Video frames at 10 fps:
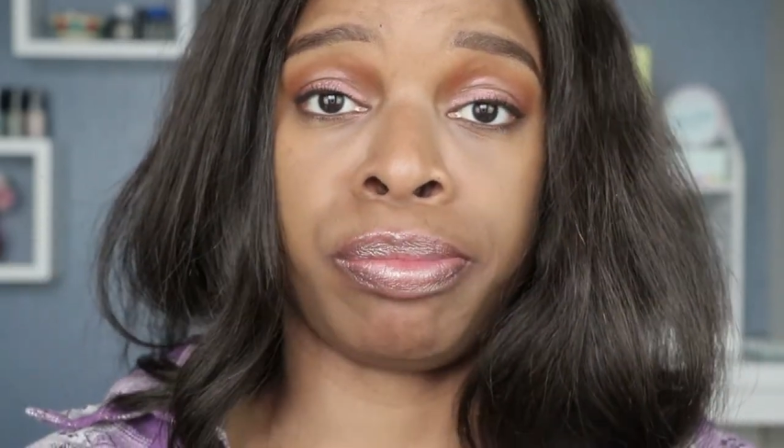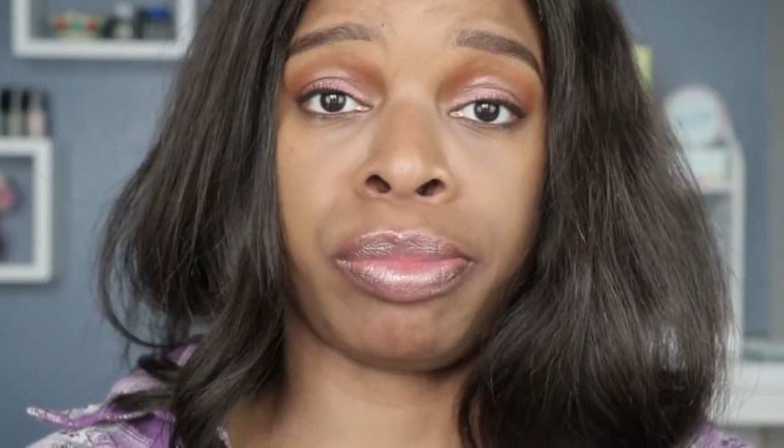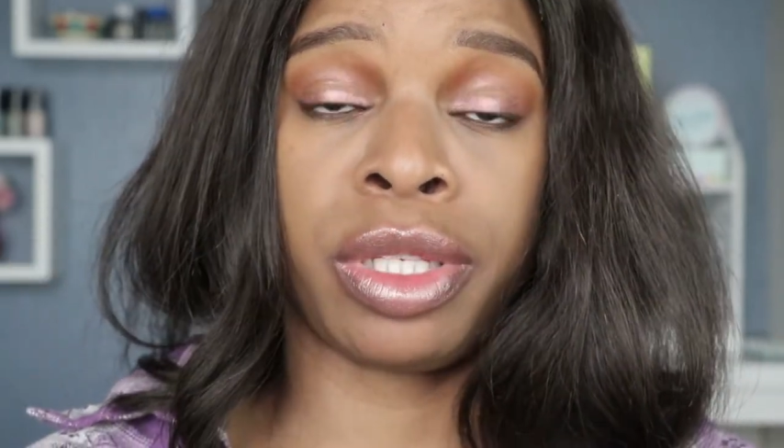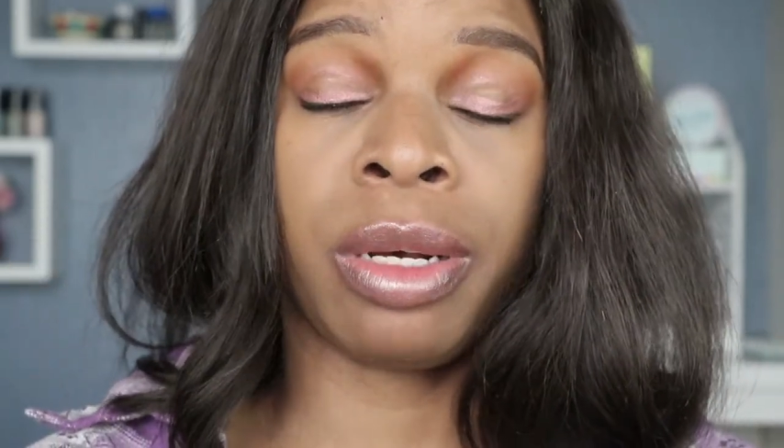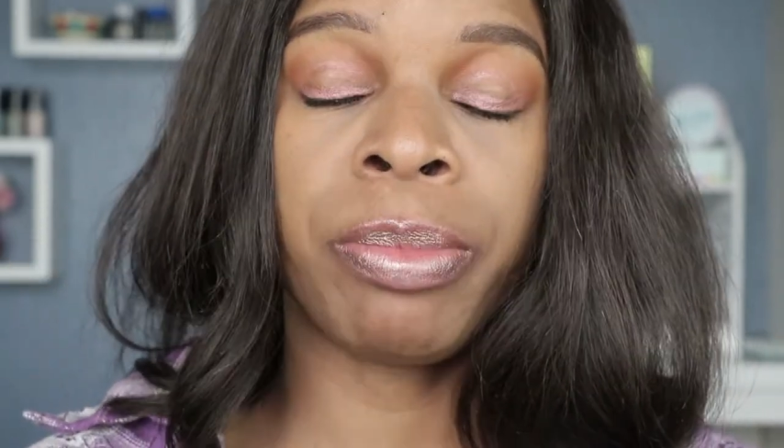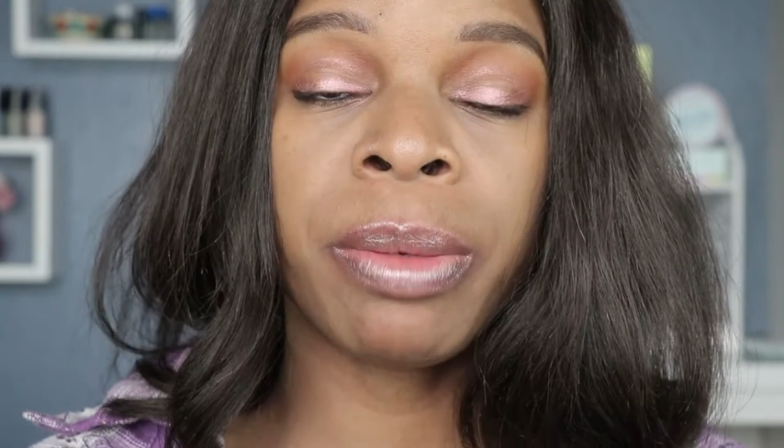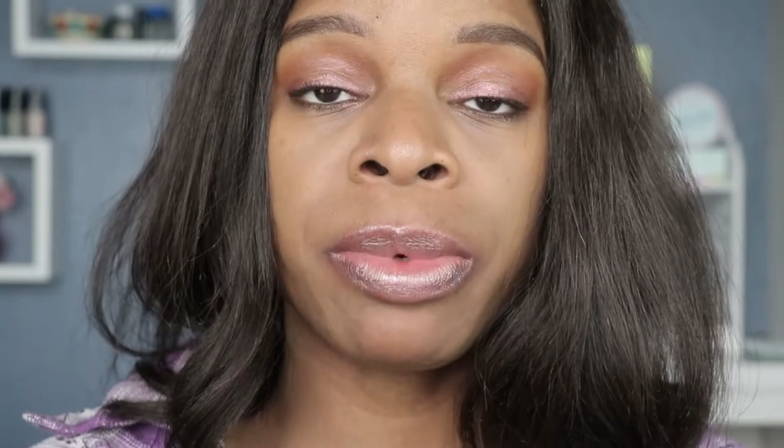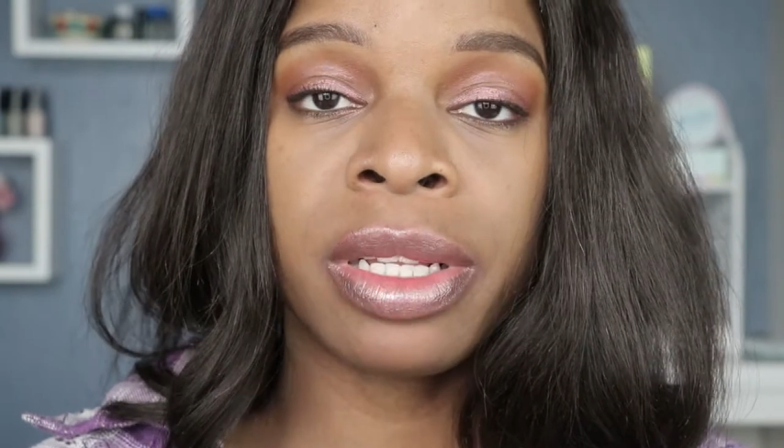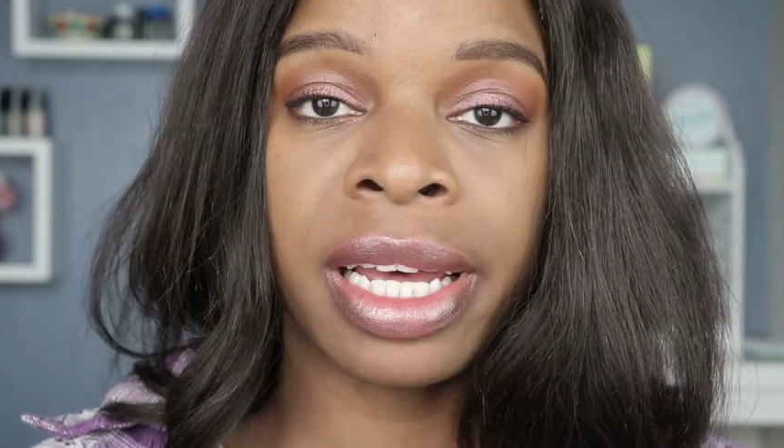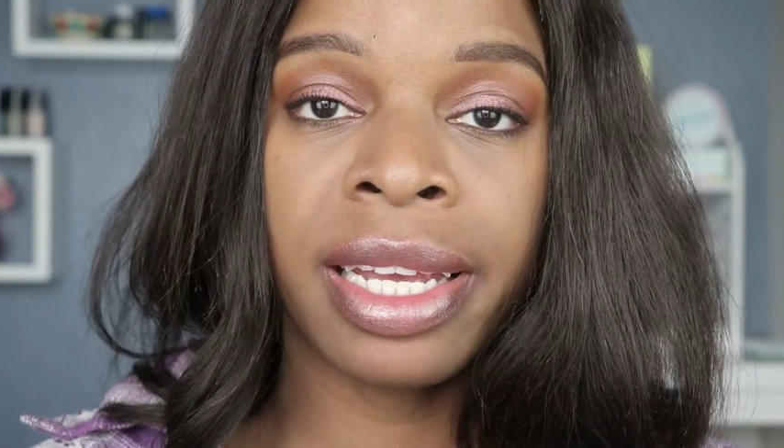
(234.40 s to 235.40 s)
some
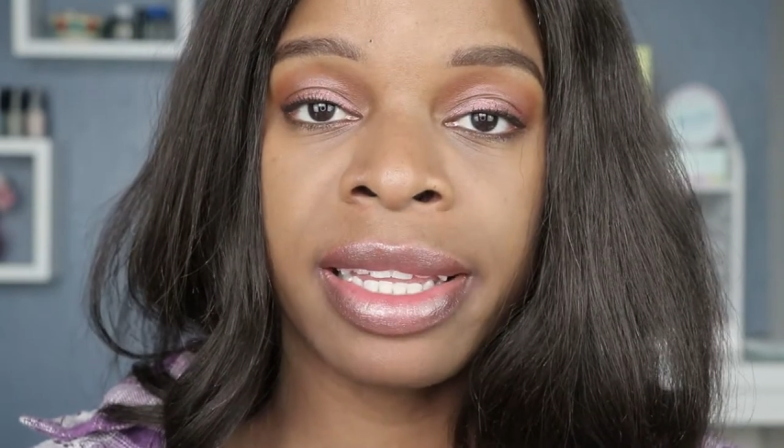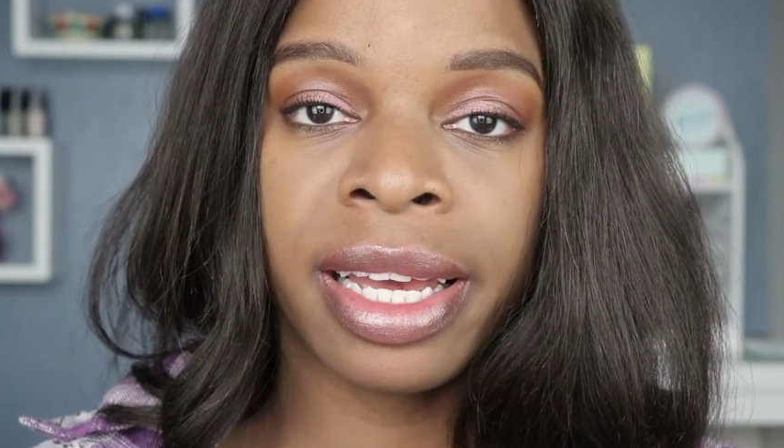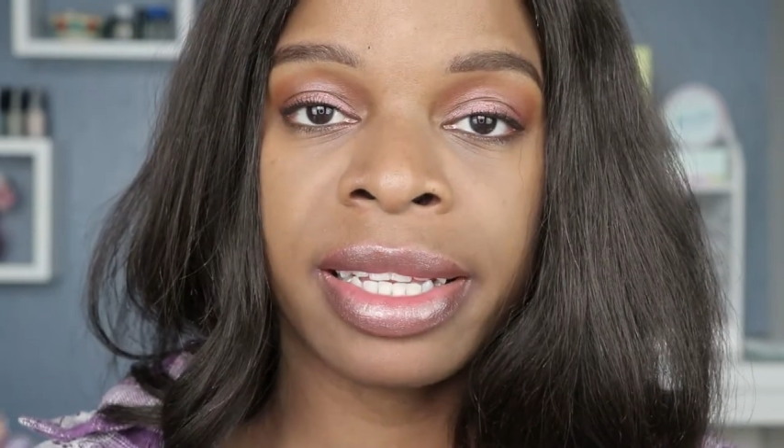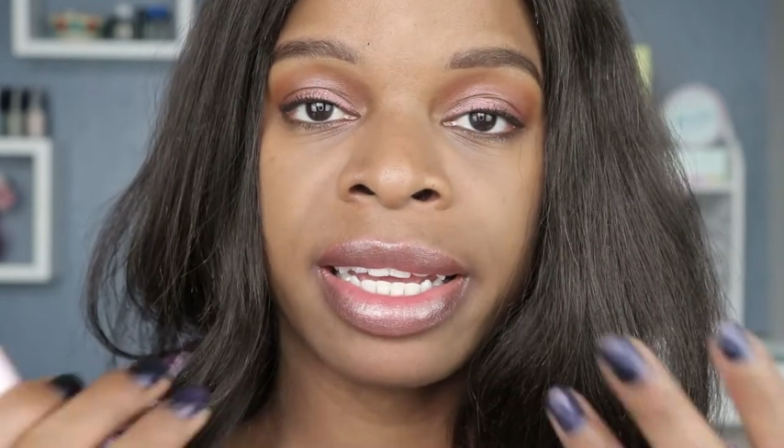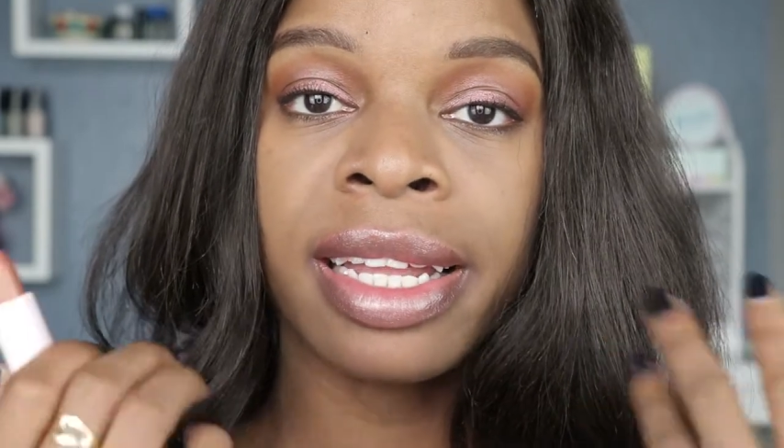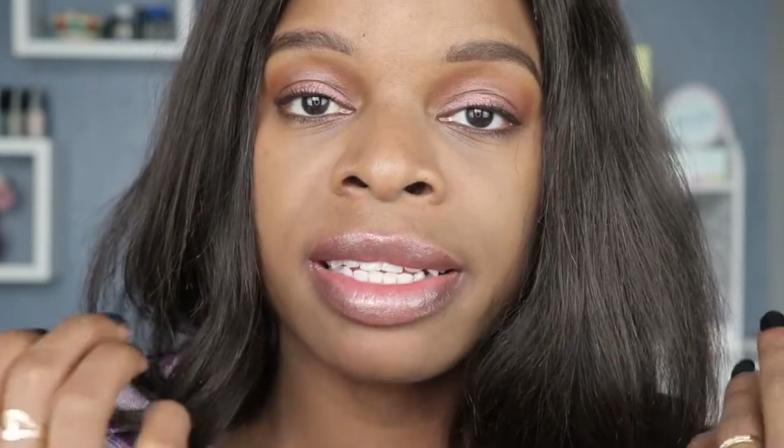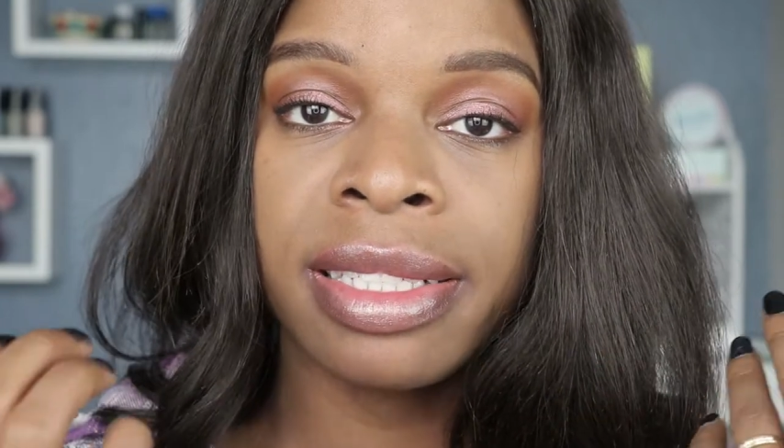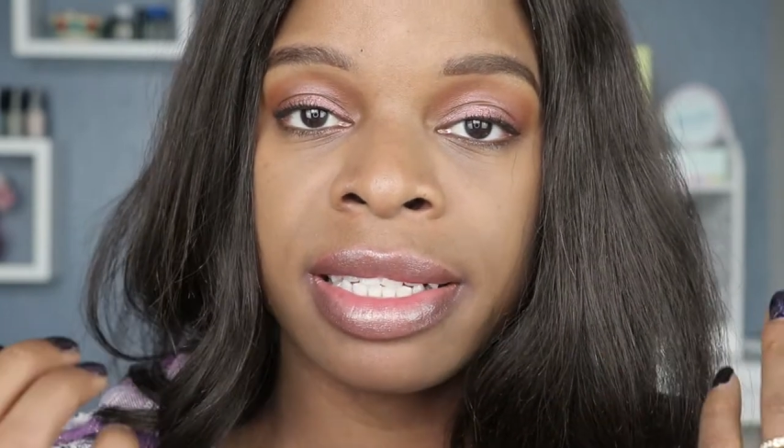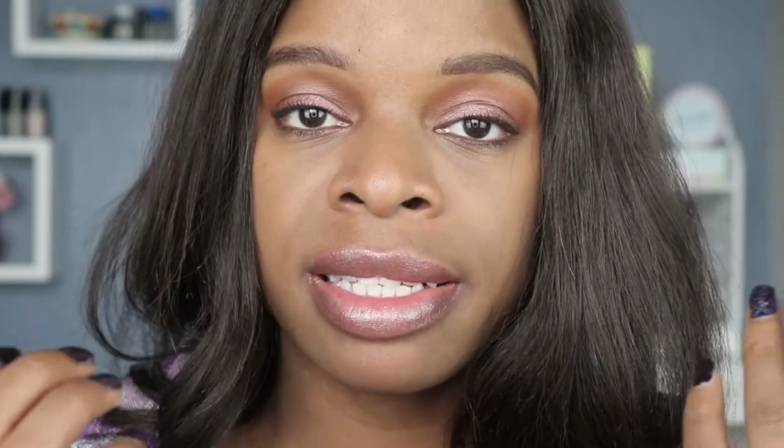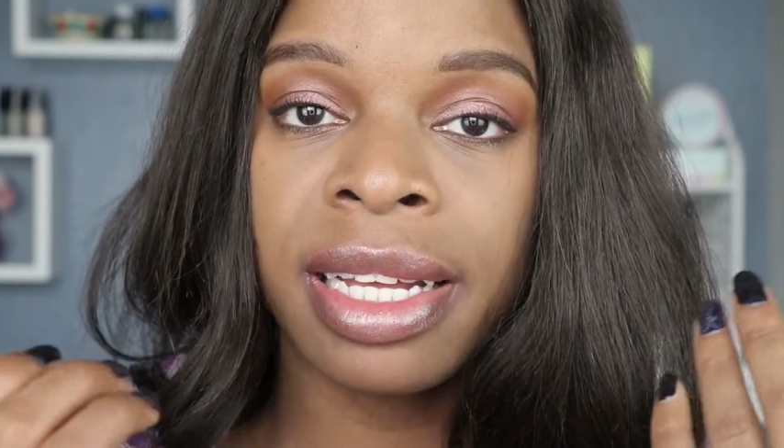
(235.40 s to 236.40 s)
people like that. At
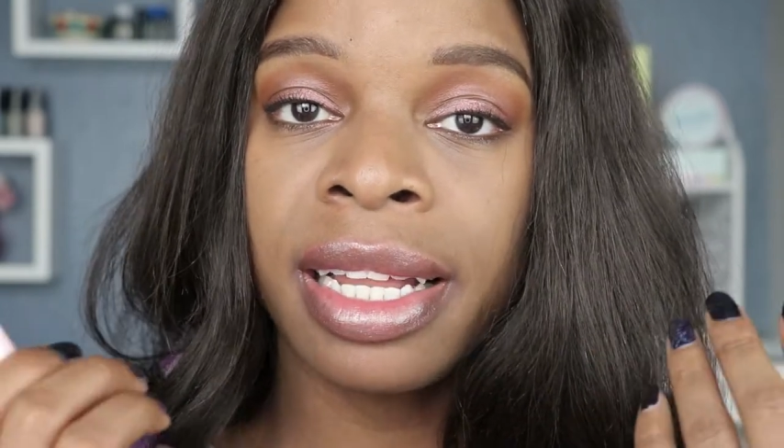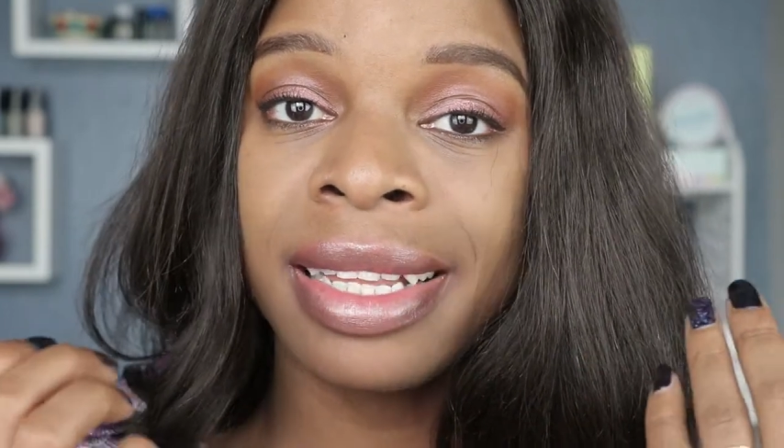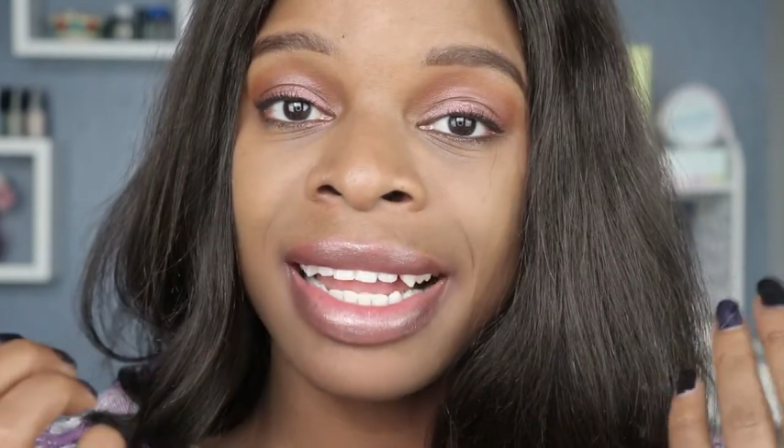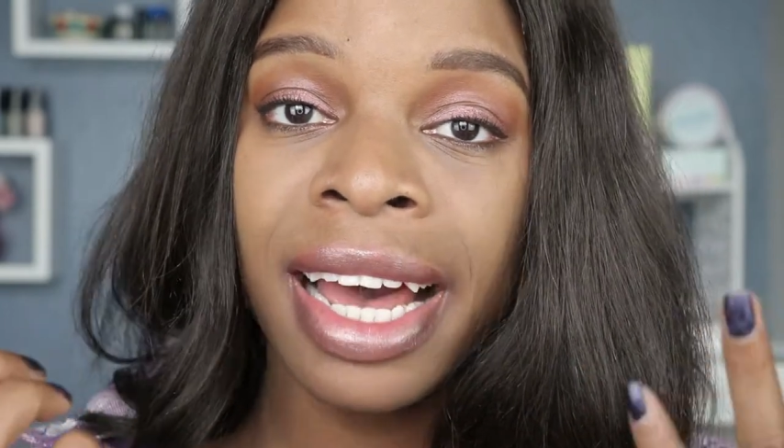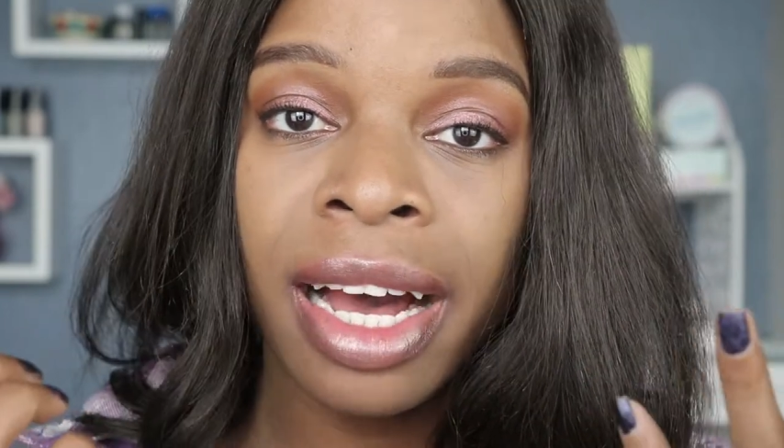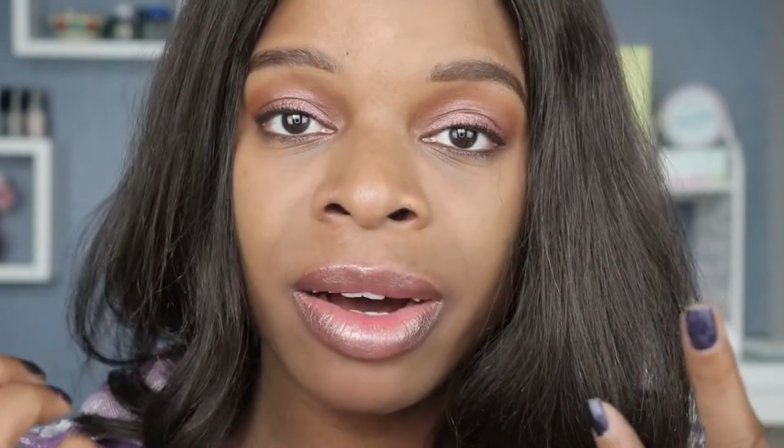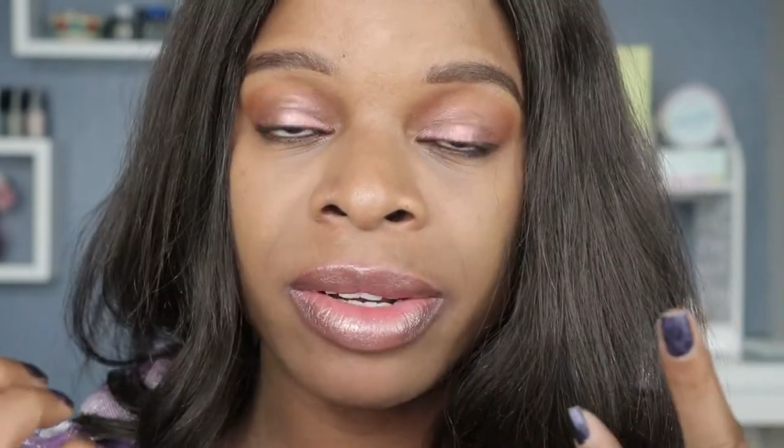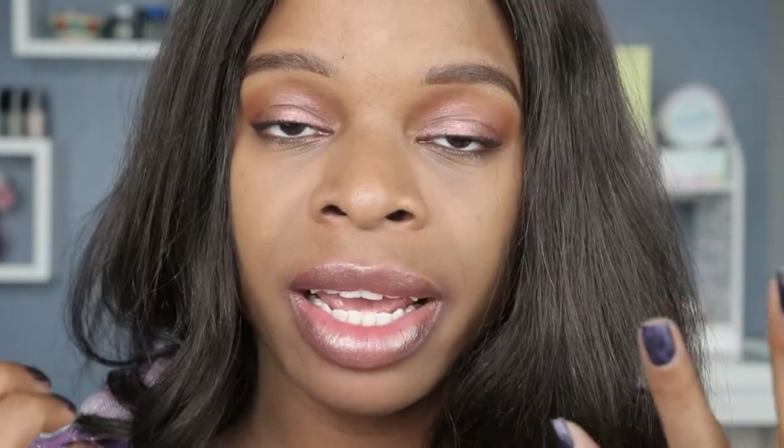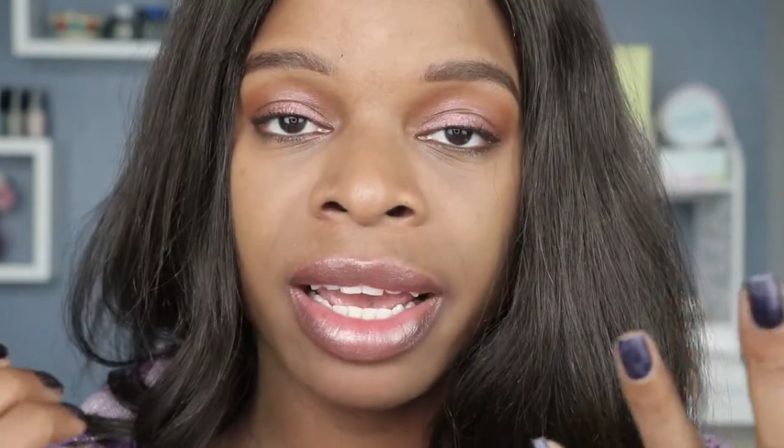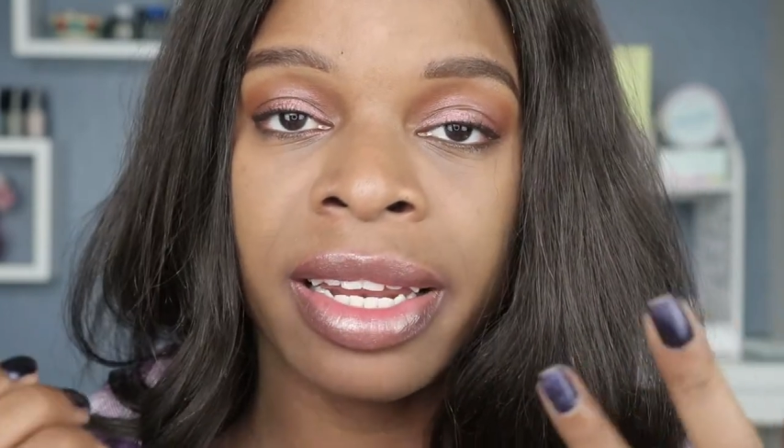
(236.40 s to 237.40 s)
least it's not
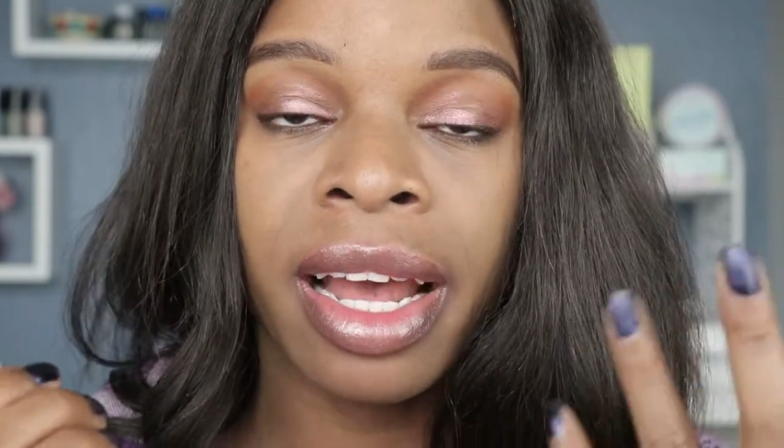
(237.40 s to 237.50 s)
loud and